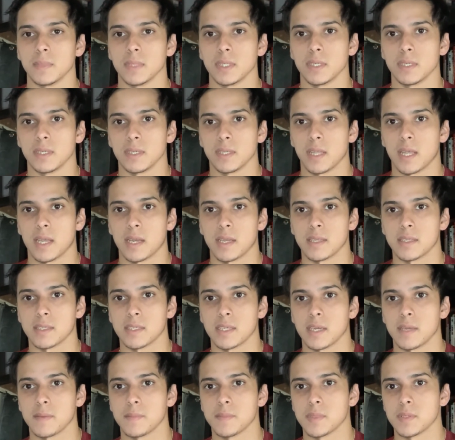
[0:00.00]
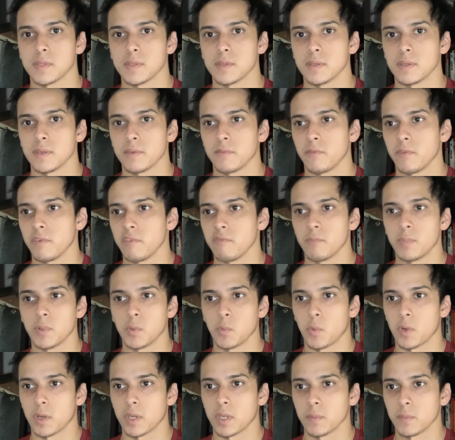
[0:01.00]
A lot of the times, if we've been
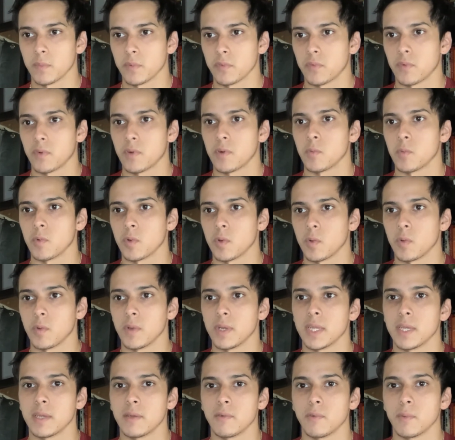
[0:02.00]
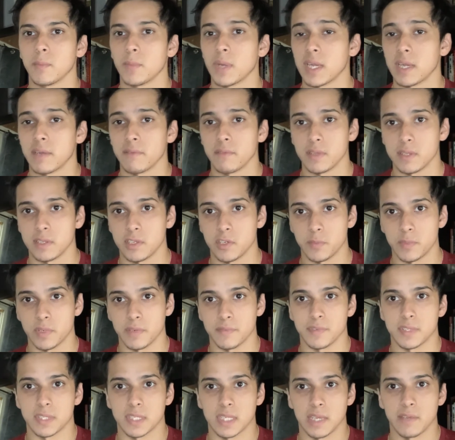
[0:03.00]
working before and we're quitting, we might have a little bit
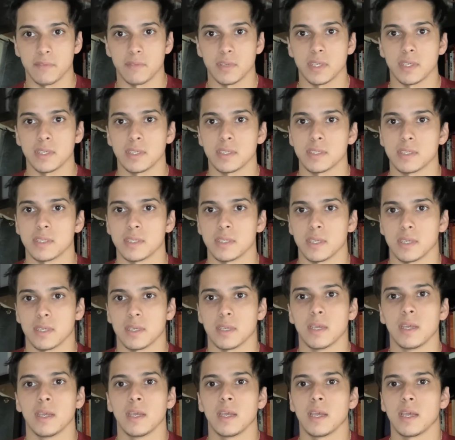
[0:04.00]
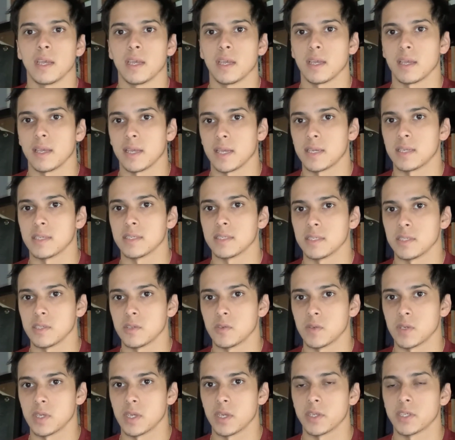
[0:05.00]
of savings to add as a
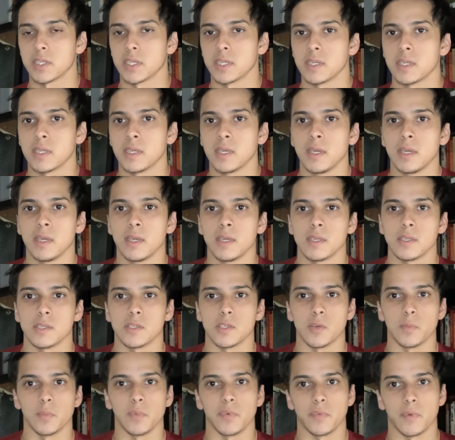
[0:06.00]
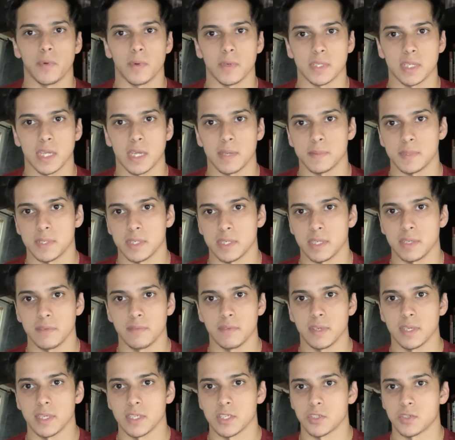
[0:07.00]
little cushion. So before times
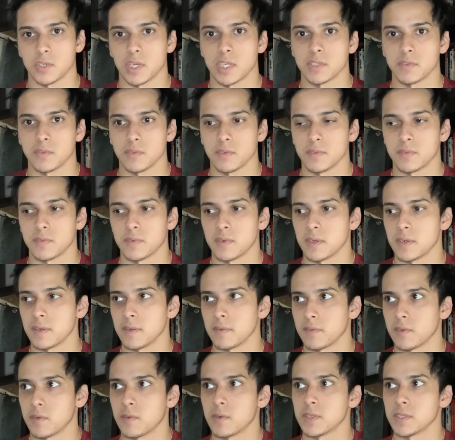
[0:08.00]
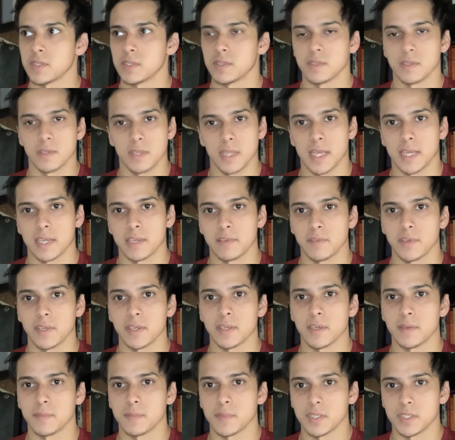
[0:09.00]
even get stressful for, of course, the lack of
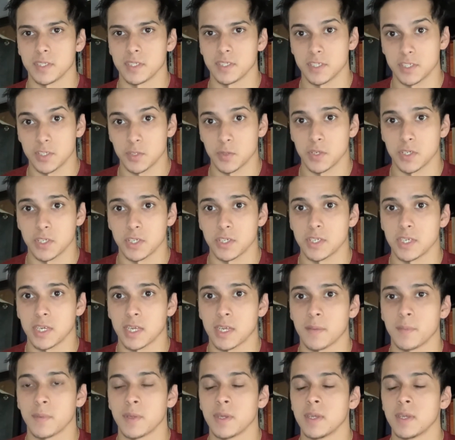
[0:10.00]
income because you just quit your job,